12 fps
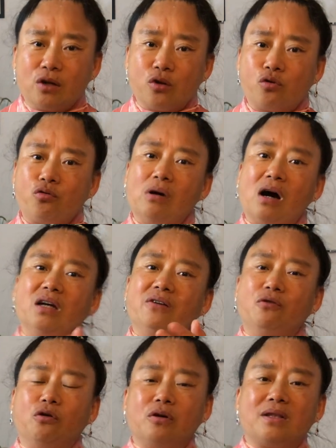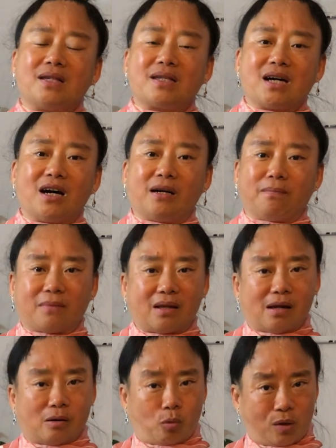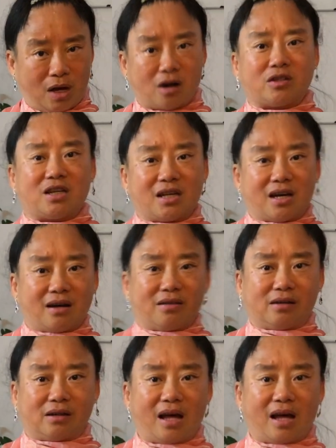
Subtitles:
Throughout of all this time, we are together.